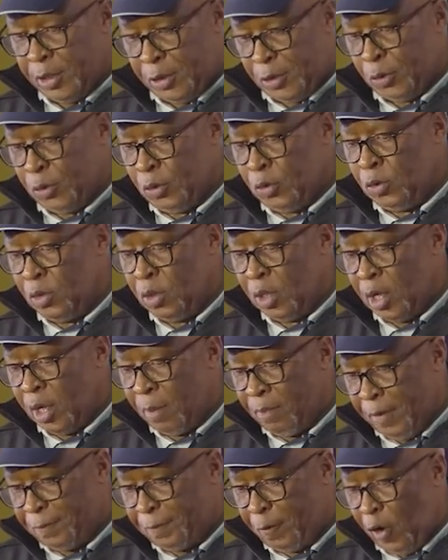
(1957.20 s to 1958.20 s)
Two,
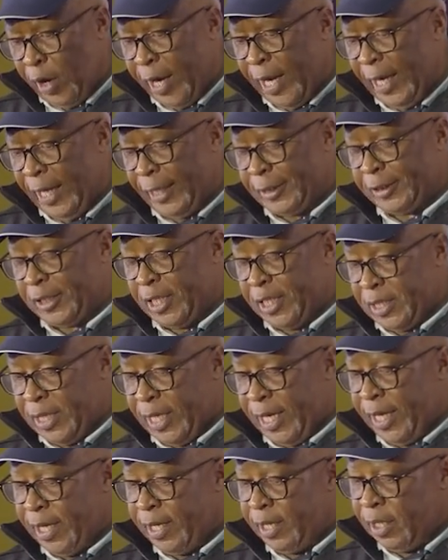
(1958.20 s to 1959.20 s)
before election
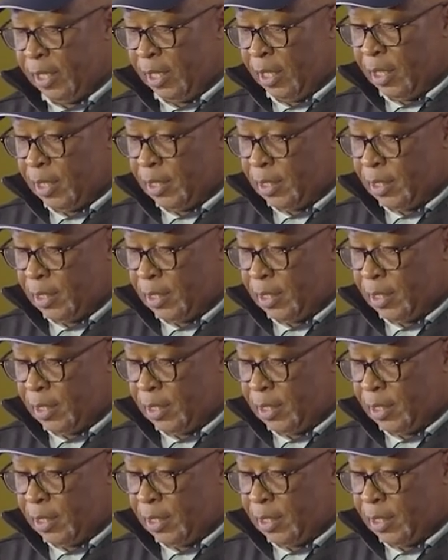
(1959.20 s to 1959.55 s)
day,